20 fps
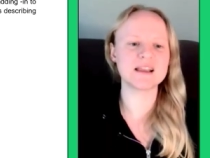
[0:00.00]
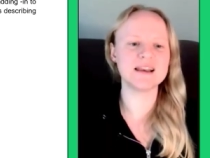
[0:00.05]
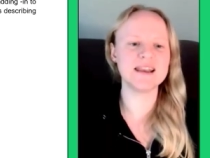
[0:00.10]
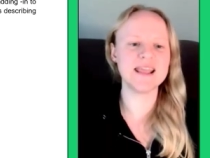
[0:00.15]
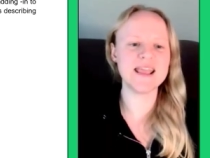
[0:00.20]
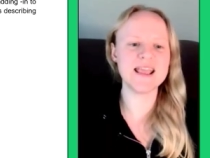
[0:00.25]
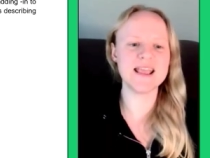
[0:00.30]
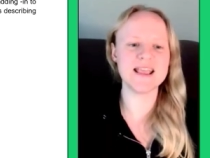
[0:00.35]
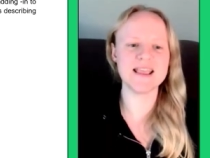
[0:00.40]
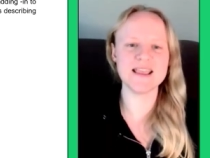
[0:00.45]

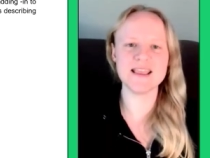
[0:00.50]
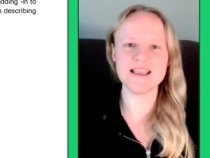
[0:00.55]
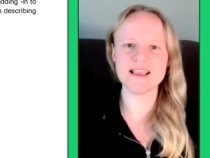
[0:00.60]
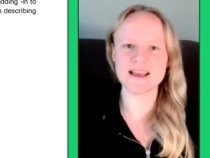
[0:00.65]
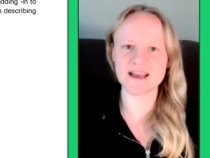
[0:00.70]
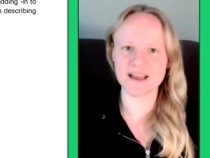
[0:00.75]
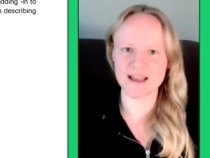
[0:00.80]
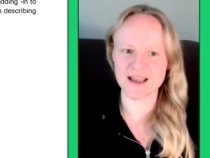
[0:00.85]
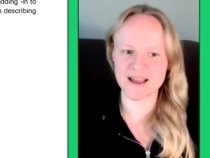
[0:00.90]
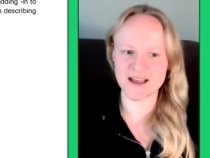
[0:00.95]

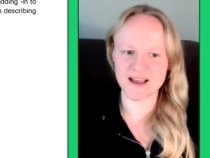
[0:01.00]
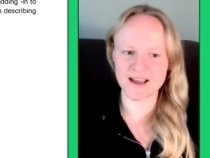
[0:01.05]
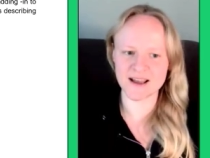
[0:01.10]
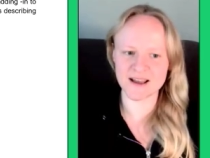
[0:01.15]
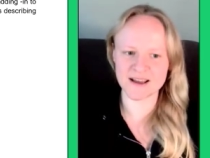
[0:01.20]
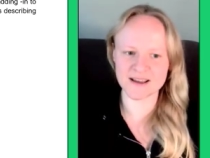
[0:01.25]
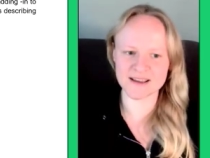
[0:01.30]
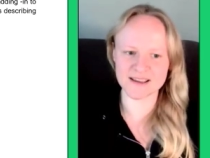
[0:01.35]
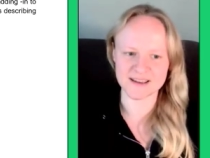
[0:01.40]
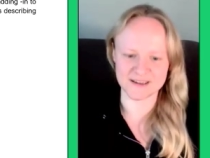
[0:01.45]

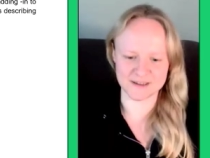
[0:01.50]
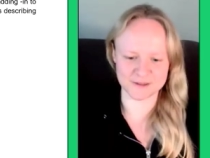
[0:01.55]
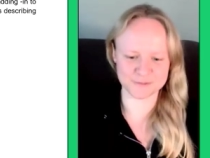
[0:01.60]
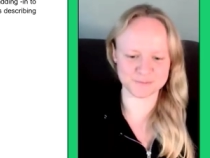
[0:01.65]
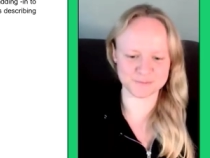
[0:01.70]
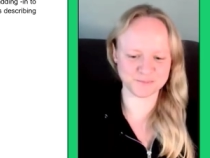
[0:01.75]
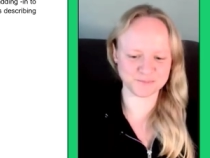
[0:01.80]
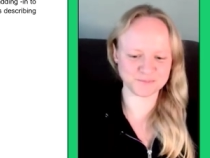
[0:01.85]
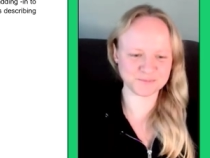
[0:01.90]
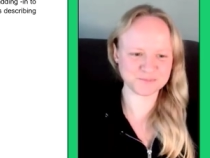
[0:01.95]

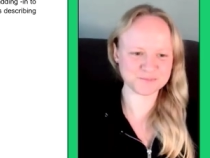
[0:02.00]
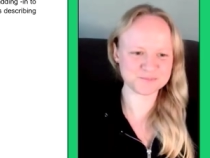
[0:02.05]
Lehrerin.